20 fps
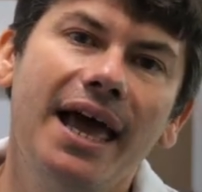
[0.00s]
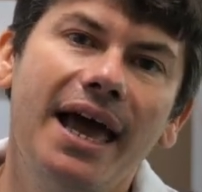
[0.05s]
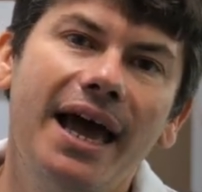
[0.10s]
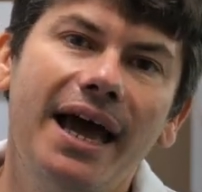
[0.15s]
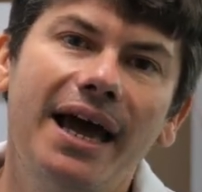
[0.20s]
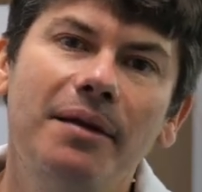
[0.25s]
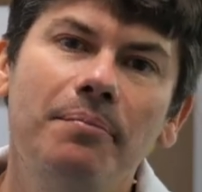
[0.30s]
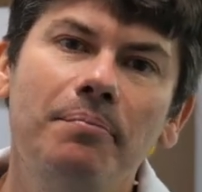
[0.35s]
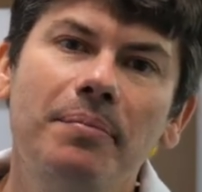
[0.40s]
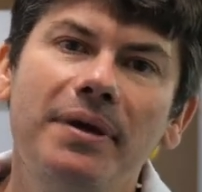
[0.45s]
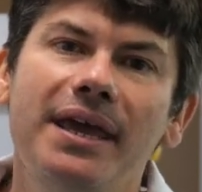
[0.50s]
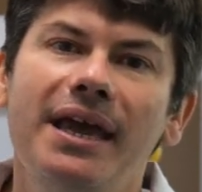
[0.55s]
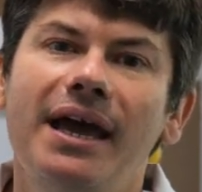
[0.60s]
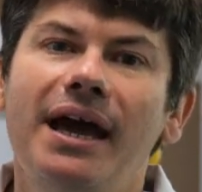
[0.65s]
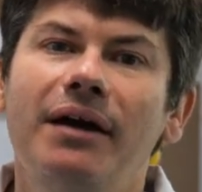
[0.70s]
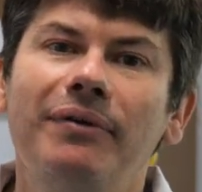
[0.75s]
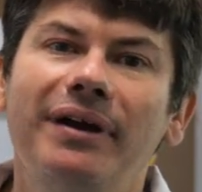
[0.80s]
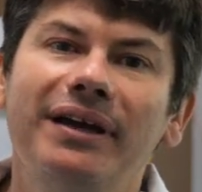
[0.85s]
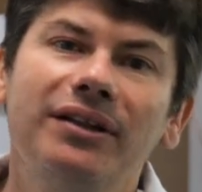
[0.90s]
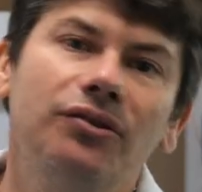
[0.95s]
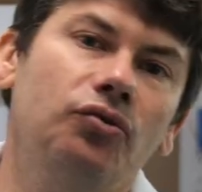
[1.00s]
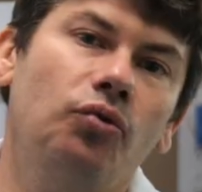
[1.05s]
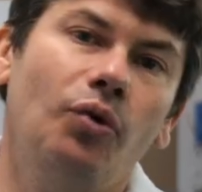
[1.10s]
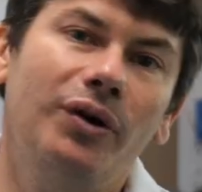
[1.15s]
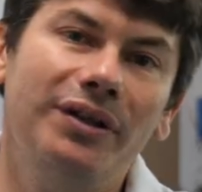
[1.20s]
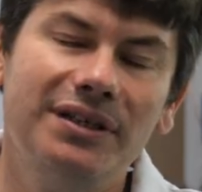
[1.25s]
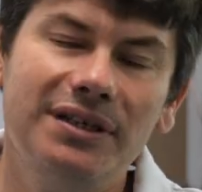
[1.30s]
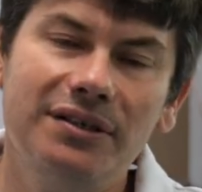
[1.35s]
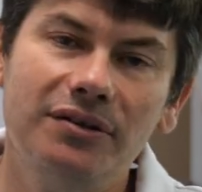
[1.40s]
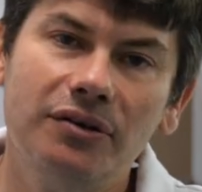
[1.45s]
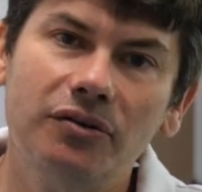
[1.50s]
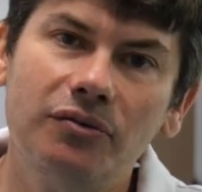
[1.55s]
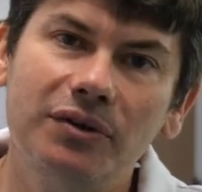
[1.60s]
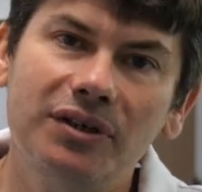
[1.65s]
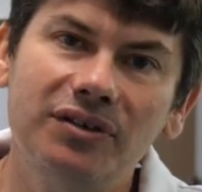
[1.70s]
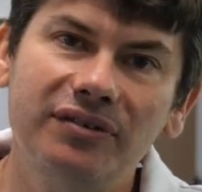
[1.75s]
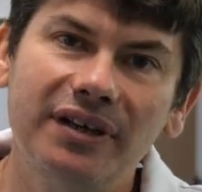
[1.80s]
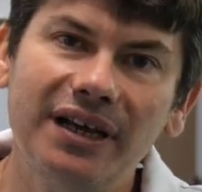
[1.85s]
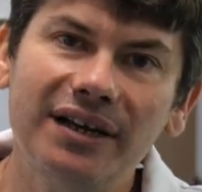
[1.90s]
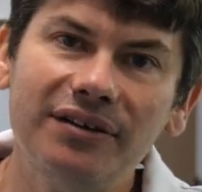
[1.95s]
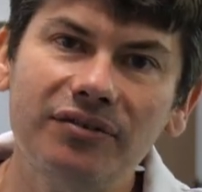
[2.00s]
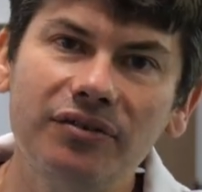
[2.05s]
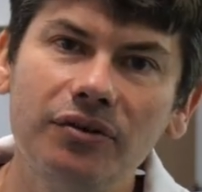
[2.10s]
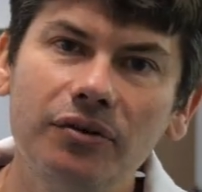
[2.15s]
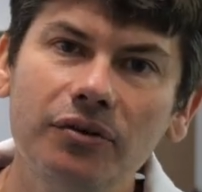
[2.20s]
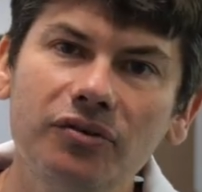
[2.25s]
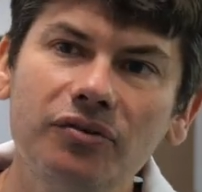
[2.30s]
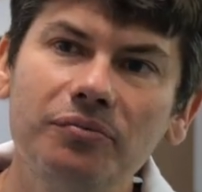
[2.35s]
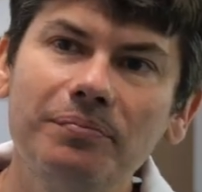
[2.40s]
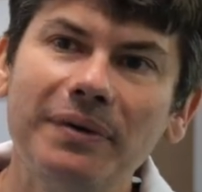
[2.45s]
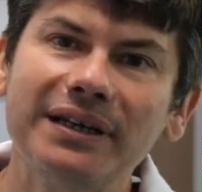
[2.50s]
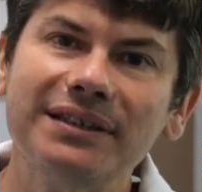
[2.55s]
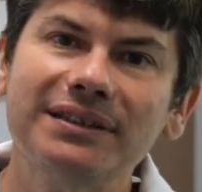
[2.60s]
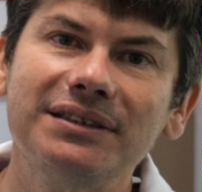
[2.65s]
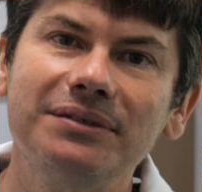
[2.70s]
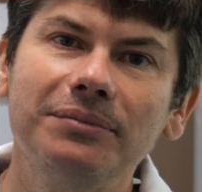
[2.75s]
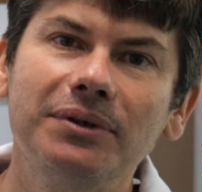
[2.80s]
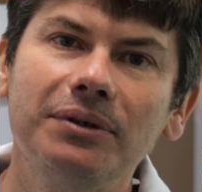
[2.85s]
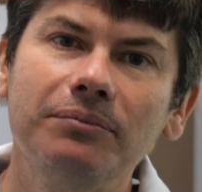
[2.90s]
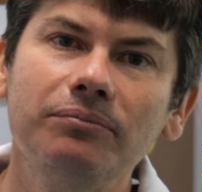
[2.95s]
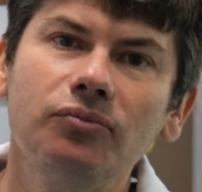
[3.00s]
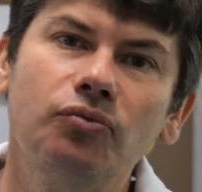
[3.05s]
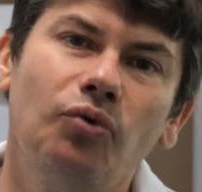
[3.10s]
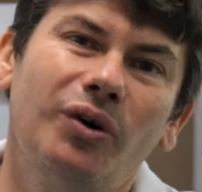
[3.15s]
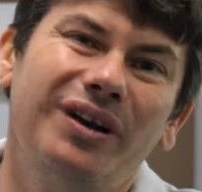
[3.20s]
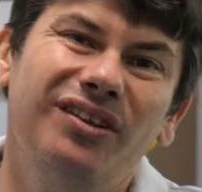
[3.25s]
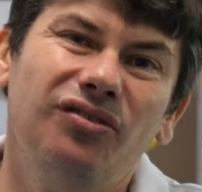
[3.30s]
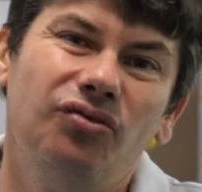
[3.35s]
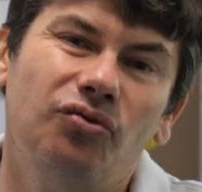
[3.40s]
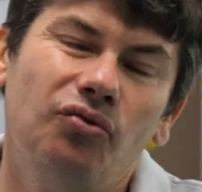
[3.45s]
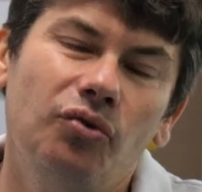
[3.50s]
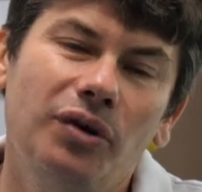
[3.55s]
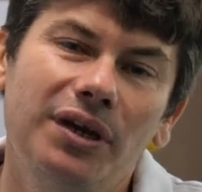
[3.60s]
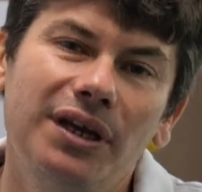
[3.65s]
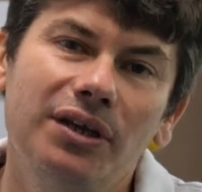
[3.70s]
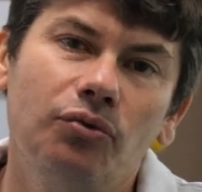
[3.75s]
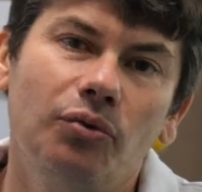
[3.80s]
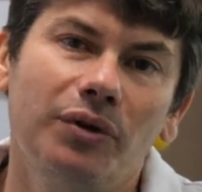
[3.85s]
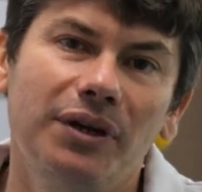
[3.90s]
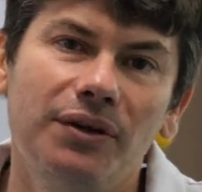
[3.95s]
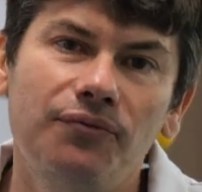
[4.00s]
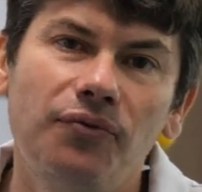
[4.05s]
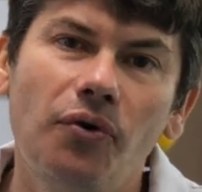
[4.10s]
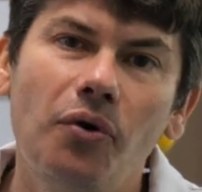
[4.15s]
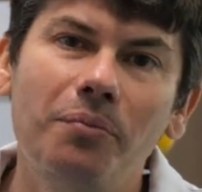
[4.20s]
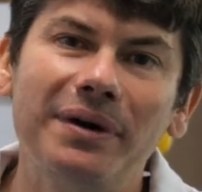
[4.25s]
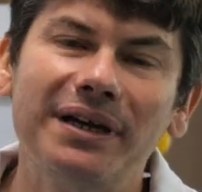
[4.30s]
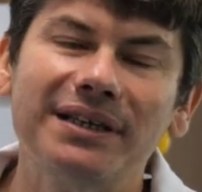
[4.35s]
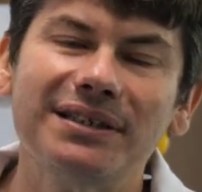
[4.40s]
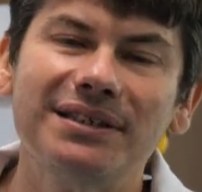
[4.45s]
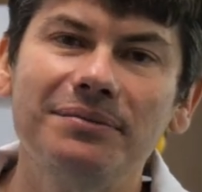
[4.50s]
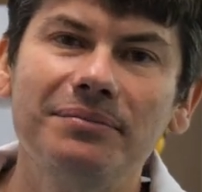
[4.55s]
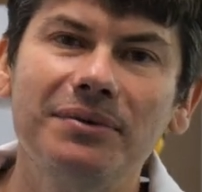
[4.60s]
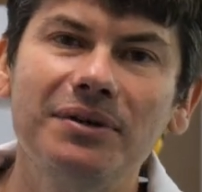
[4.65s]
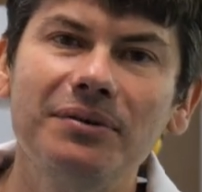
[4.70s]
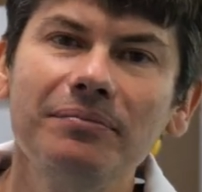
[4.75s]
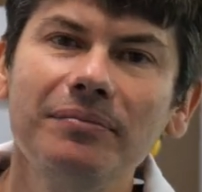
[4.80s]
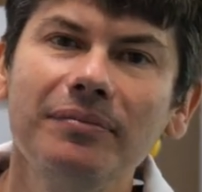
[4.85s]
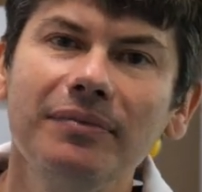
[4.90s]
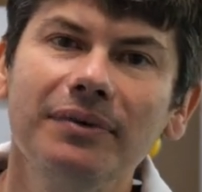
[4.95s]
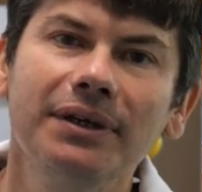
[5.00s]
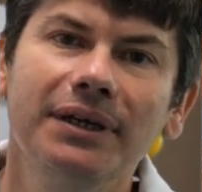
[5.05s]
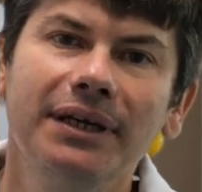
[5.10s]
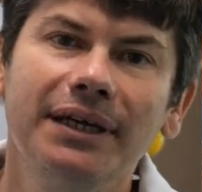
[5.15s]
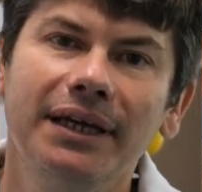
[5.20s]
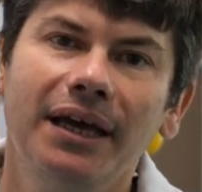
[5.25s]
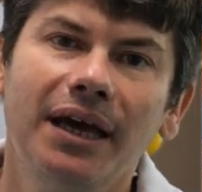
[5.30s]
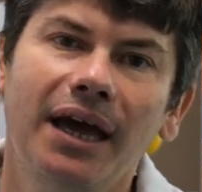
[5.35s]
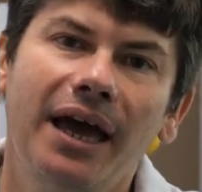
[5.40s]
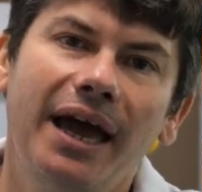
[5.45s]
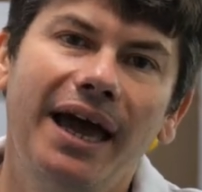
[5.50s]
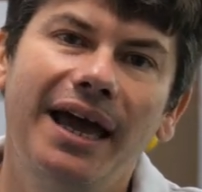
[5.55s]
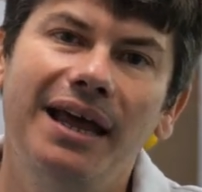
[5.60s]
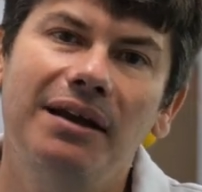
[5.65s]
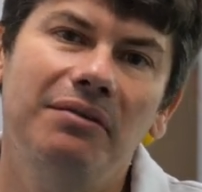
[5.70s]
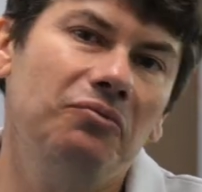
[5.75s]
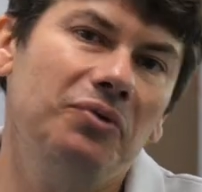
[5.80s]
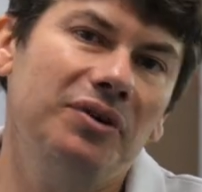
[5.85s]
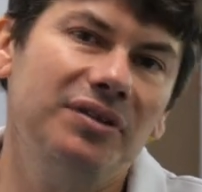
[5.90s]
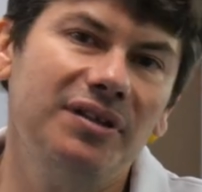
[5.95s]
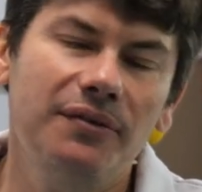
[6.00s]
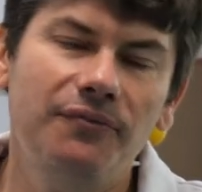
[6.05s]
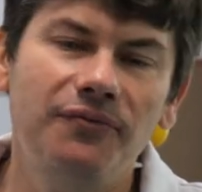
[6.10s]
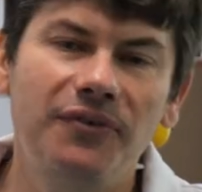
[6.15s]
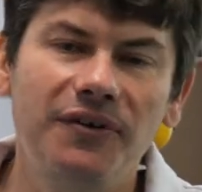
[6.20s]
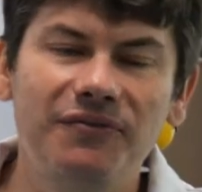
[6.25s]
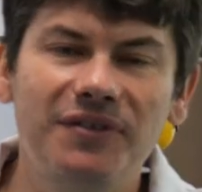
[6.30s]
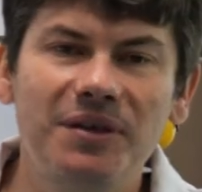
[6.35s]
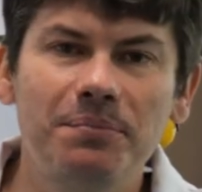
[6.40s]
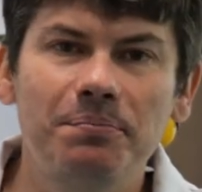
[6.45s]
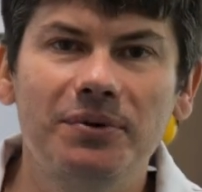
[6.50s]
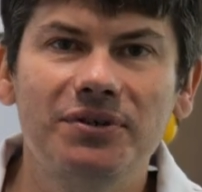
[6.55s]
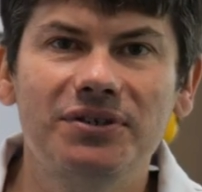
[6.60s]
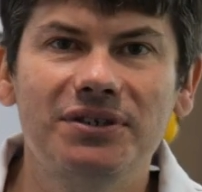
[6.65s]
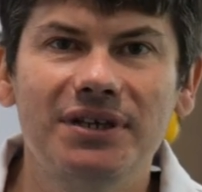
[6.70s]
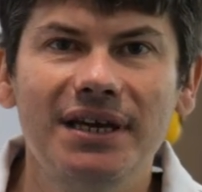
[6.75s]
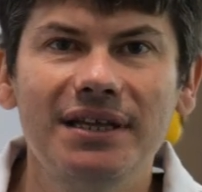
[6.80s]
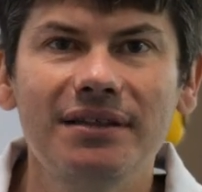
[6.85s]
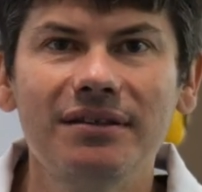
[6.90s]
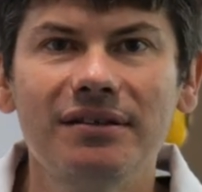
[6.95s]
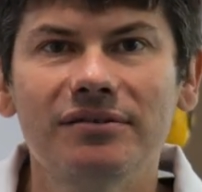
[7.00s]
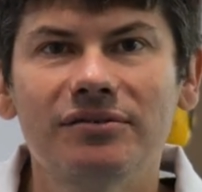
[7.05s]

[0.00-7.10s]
and be around 20 degrees Celsius maximum, 23, 24 maximum, and within 50%.